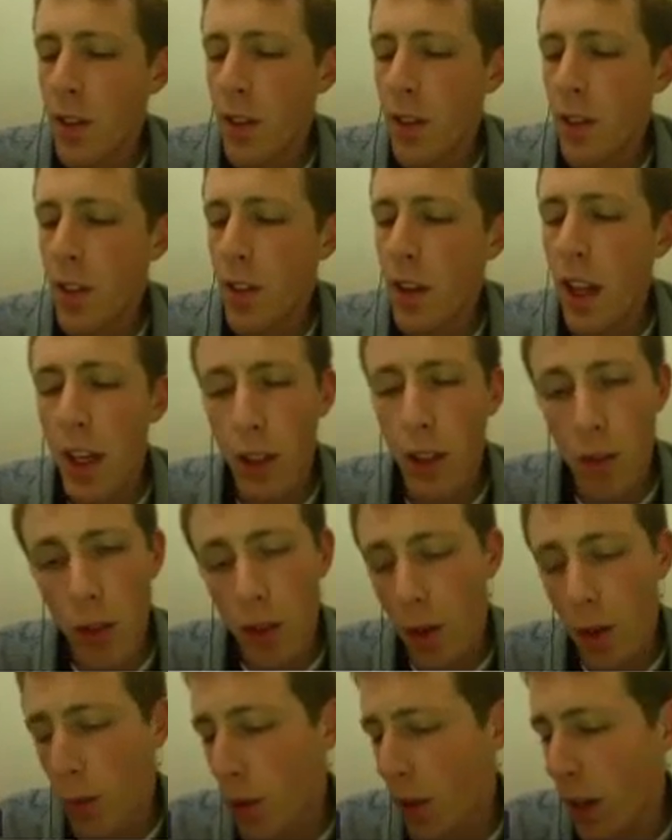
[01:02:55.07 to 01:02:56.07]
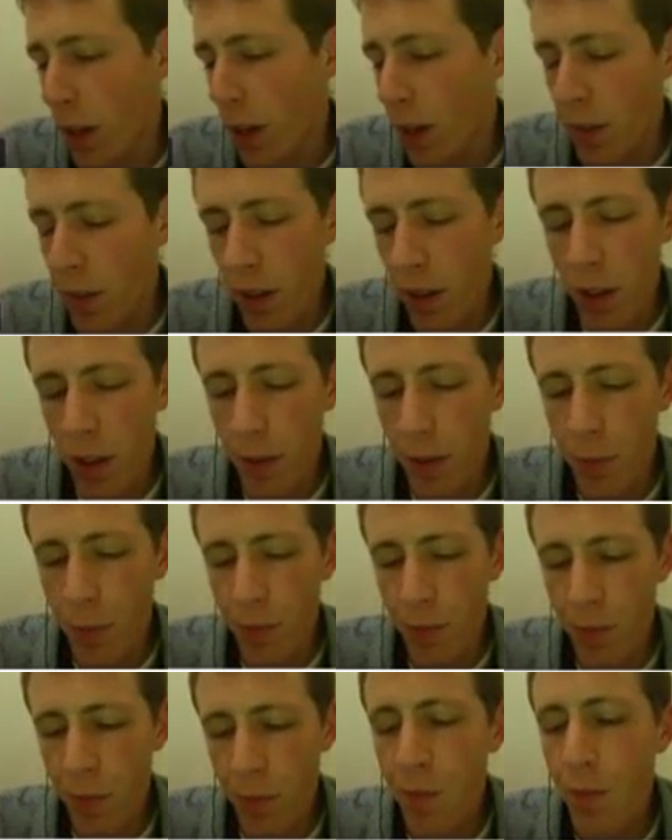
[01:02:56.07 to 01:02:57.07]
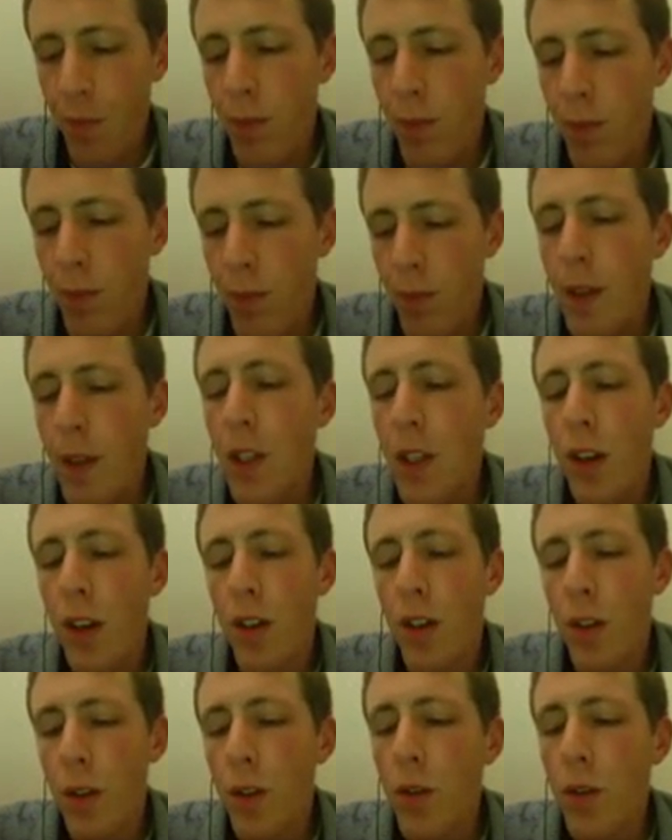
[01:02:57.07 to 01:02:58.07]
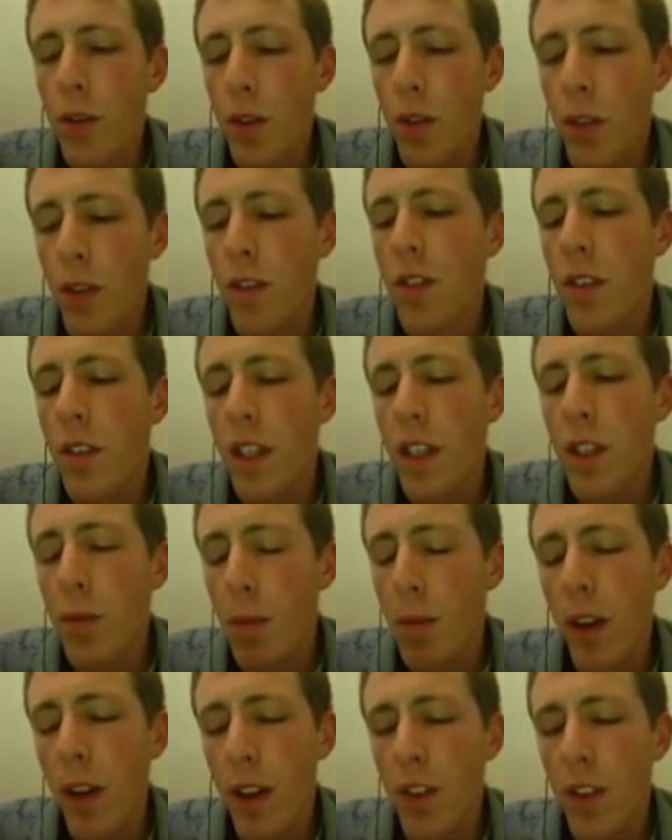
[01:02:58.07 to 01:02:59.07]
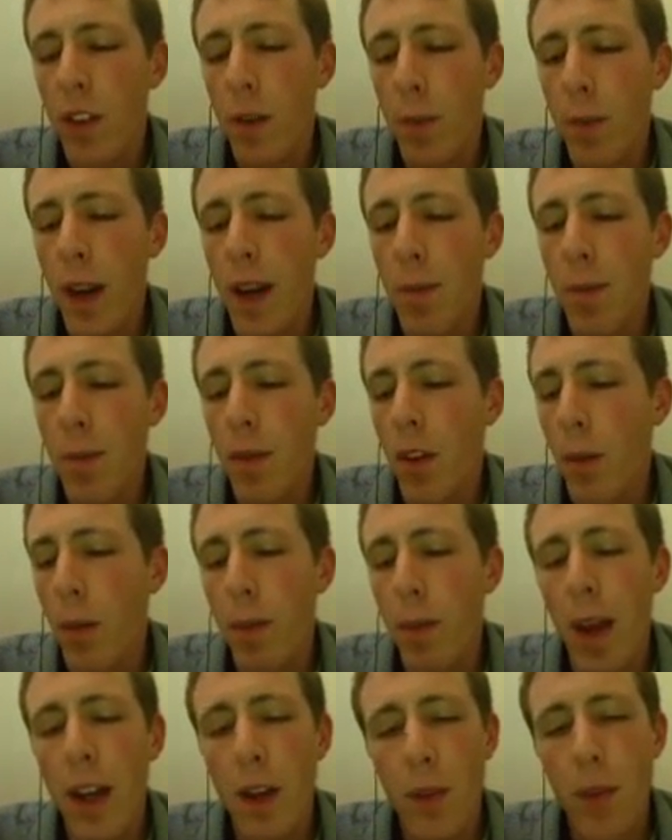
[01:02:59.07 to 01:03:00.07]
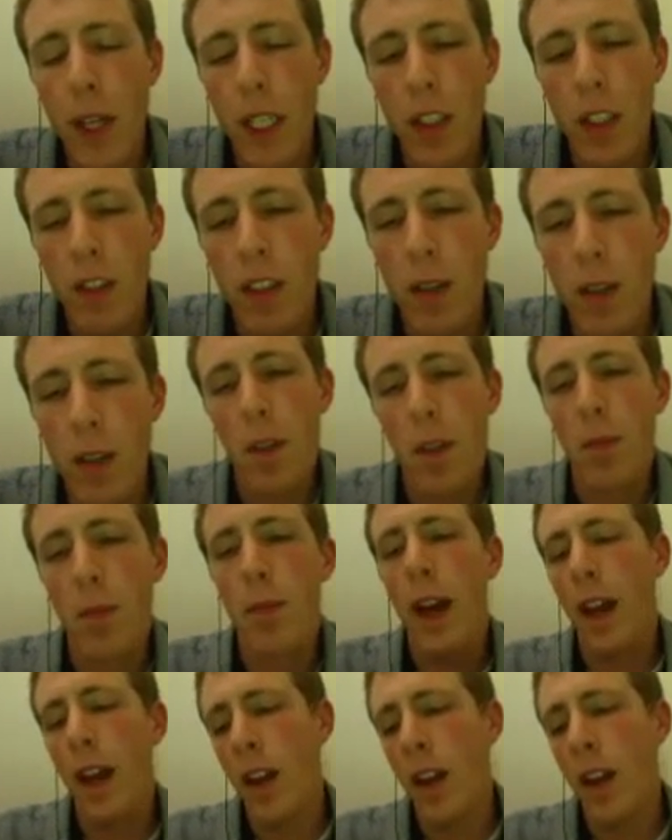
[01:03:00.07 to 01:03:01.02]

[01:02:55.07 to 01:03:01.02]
like the Sonar plugin, these plugins are made not by the Gradle team, but by